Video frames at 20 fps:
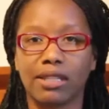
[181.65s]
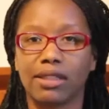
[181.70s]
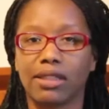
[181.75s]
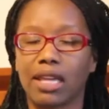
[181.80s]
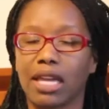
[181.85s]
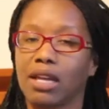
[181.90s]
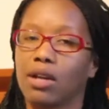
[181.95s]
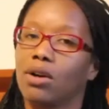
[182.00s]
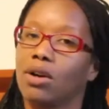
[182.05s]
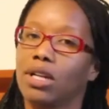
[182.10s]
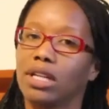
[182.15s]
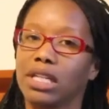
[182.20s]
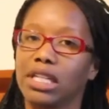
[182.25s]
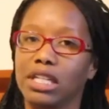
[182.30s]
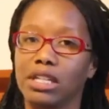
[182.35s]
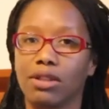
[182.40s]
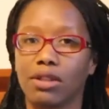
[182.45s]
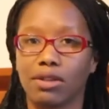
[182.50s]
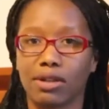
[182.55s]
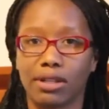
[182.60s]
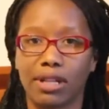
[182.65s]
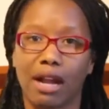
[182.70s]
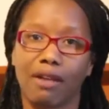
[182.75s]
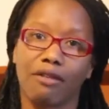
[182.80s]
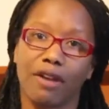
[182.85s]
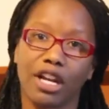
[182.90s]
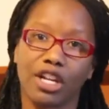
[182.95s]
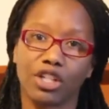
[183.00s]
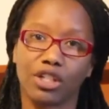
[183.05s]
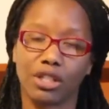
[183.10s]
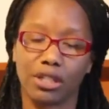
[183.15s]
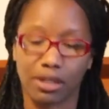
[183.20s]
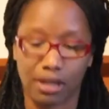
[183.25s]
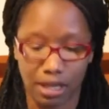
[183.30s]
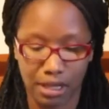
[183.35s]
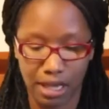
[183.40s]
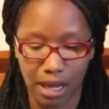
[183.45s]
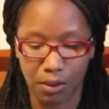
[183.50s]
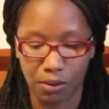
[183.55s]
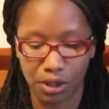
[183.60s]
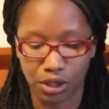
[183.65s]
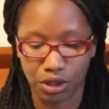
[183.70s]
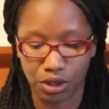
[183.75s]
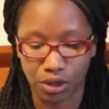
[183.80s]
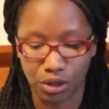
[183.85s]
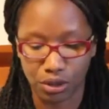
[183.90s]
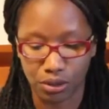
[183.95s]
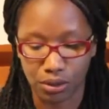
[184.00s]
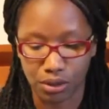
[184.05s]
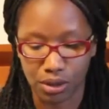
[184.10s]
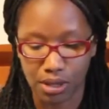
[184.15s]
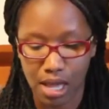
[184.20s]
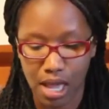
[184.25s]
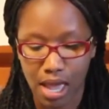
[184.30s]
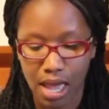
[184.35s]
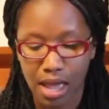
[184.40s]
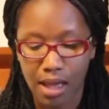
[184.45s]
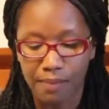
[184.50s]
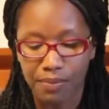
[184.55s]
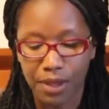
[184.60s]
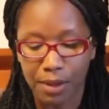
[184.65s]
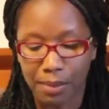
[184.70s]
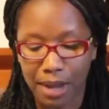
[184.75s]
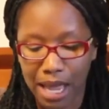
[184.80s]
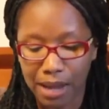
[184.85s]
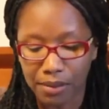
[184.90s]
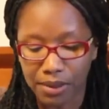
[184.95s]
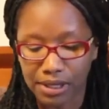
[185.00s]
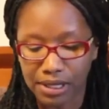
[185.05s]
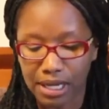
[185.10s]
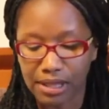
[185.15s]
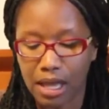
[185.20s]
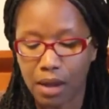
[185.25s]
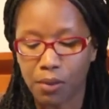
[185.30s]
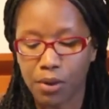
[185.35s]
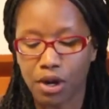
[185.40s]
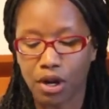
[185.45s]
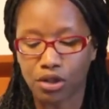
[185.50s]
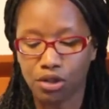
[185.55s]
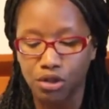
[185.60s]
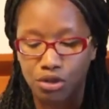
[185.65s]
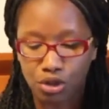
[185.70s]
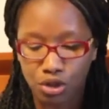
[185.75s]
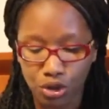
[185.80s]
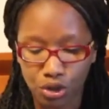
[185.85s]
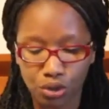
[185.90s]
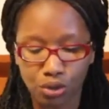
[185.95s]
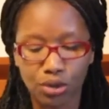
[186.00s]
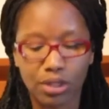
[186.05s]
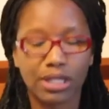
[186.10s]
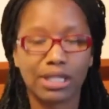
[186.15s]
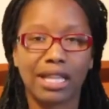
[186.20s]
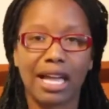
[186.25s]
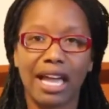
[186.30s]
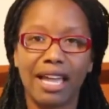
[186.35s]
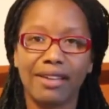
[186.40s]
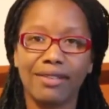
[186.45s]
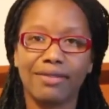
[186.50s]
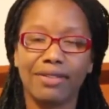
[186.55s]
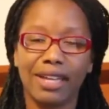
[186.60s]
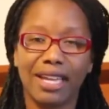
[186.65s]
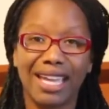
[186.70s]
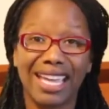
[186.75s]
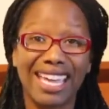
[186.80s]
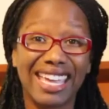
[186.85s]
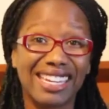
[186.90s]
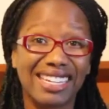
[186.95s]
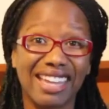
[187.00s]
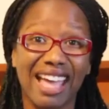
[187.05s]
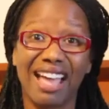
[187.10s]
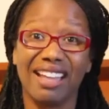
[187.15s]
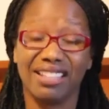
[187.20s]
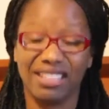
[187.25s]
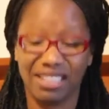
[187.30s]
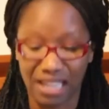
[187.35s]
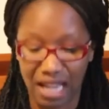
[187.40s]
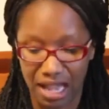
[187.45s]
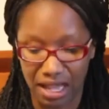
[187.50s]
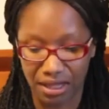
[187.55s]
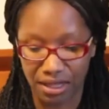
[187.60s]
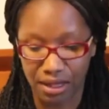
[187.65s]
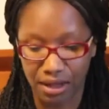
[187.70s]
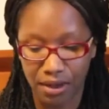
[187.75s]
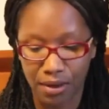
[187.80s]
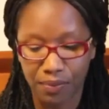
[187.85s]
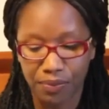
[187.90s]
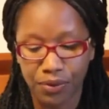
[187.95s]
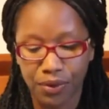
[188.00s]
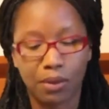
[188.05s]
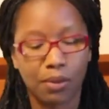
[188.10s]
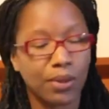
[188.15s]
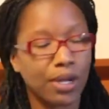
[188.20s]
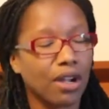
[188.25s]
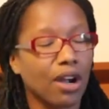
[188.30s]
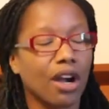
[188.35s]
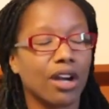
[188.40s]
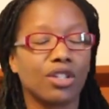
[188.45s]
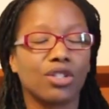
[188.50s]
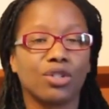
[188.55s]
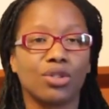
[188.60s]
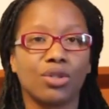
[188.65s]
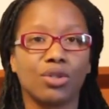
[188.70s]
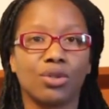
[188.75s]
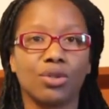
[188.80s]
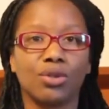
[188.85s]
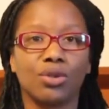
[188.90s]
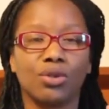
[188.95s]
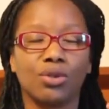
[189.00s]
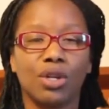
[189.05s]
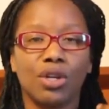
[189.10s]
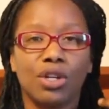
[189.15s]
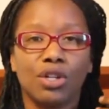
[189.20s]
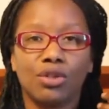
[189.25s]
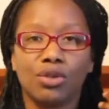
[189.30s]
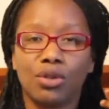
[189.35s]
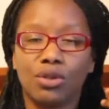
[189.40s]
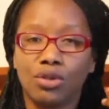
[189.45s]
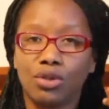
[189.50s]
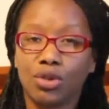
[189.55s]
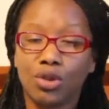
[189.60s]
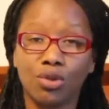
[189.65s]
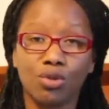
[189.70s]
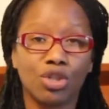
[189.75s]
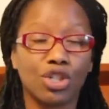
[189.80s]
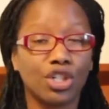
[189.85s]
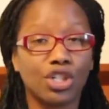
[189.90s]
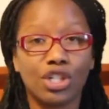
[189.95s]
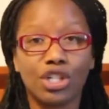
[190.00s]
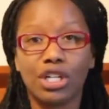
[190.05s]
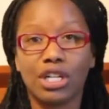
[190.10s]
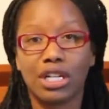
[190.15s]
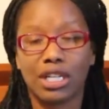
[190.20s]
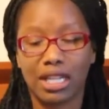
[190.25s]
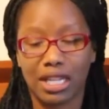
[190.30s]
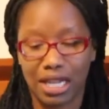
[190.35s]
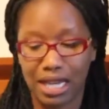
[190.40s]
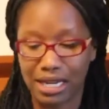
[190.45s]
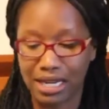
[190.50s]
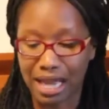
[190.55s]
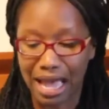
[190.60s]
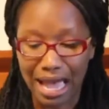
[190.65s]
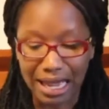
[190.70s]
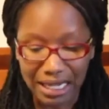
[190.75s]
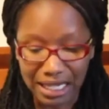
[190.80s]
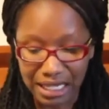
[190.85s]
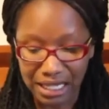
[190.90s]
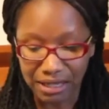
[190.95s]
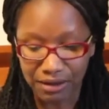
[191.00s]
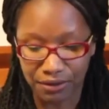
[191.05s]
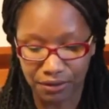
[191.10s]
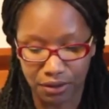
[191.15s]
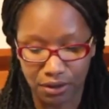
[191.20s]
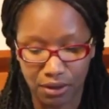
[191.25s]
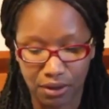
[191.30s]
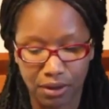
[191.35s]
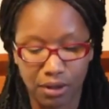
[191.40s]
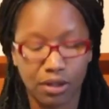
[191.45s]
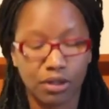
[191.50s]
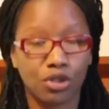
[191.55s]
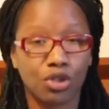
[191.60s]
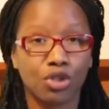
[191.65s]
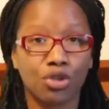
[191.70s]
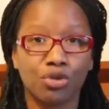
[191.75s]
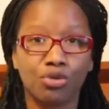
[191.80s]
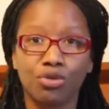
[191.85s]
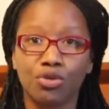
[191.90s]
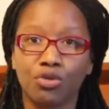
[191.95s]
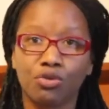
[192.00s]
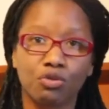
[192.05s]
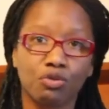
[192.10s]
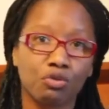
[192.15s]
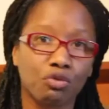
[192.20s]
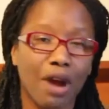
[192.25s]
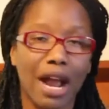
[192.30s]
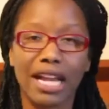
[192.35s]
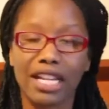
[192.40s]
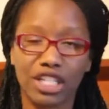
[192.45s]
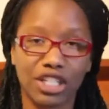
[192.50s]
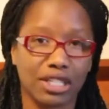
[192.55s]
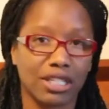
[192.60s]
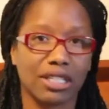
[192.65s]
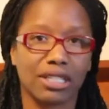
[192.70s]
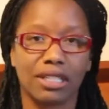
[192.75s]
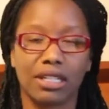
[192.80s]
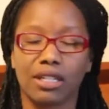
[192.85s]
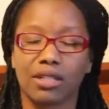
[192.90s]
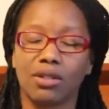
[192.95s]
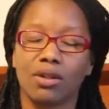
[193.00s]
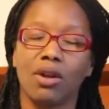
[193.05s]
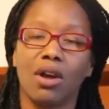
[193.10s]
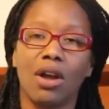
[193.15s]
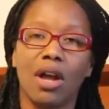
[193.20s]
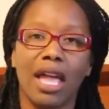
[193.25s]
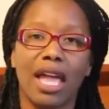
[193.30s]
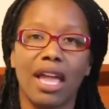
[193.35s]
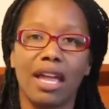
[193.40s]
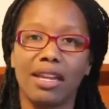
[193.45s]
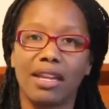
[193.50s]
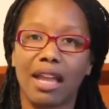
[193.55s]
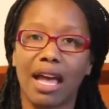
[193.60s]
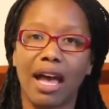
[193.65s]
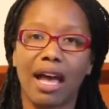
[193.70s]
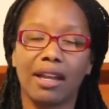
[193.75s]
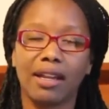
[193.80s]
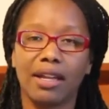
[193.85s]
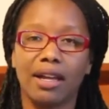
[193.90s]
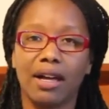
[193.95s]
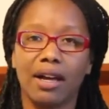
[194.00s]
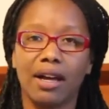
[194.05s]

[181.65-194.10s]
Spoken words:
to think on either direction that we choose. The Bible said that we are to choose life and not death. We are to do good and not evil. Choose righteousness and not